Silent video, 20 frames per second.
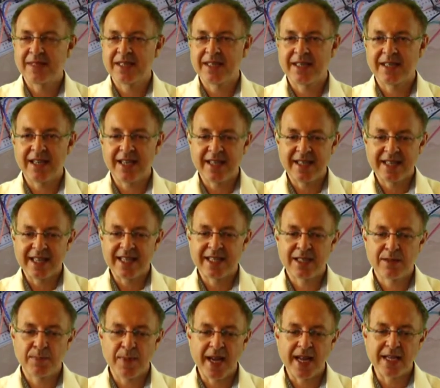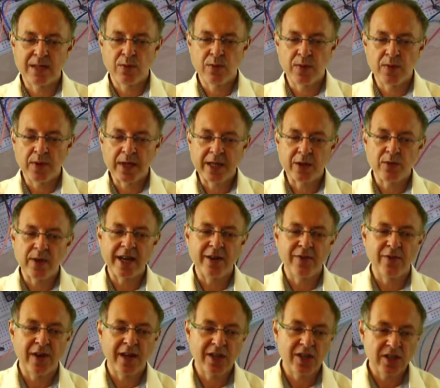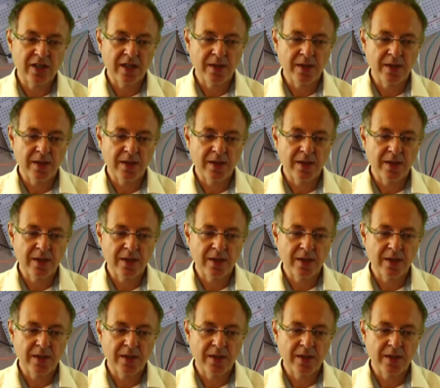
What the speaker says: that space where we create functional